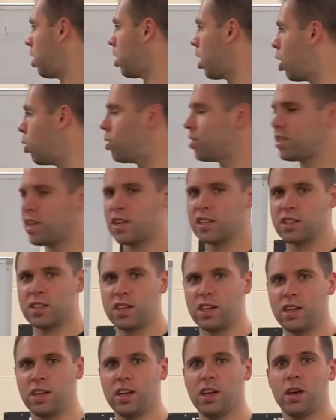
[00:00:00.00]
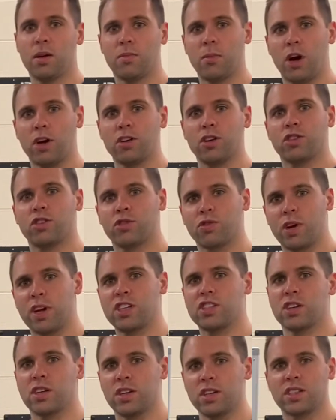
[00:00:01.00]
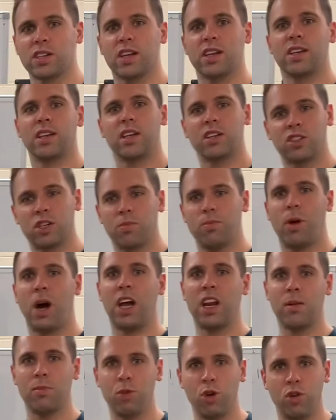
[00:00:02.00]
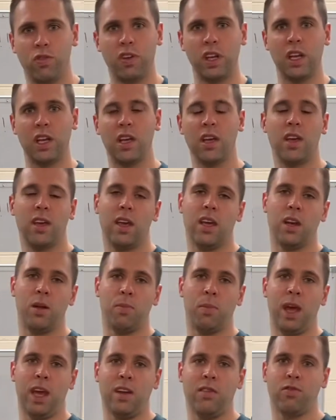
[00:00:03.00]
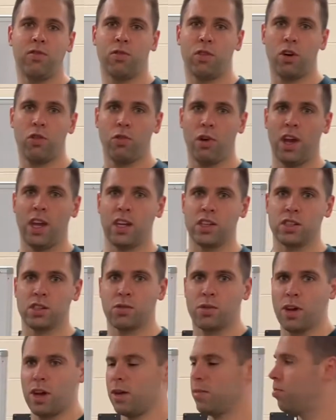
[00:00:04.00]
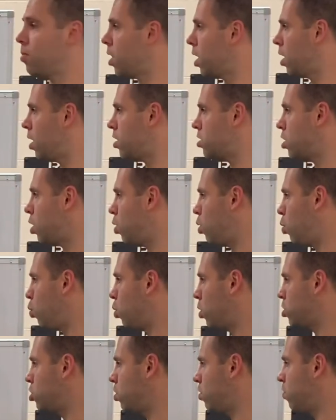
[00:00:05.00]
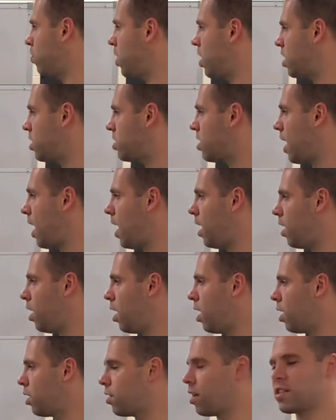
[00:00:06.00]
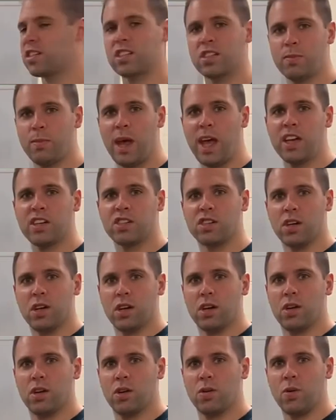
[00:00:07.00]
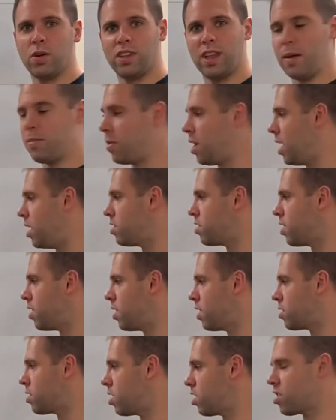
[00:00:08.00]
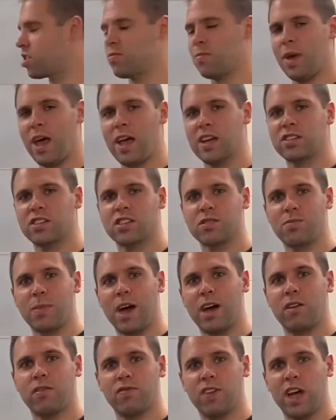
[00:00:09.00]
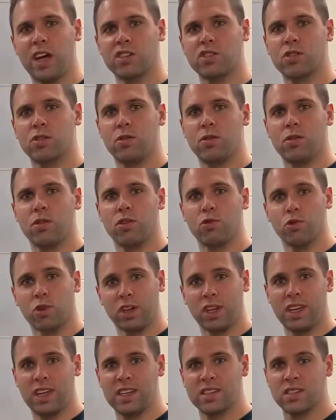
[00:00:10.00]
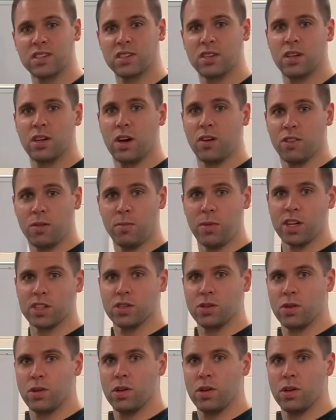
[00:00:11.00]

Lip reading: intensity, moderate duration is gonna get your body moving in a pain-free range, okay? So once you finish that, let's smash it. What that means is smash is myofascial release of the muscle